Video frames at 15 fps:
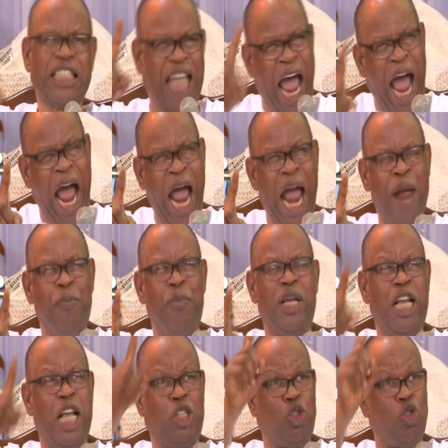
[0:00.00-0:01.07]

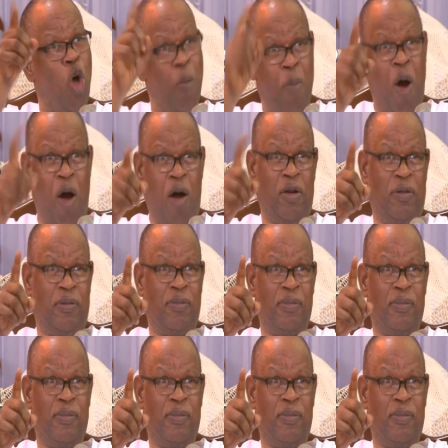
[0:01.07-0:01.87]
Time is no more.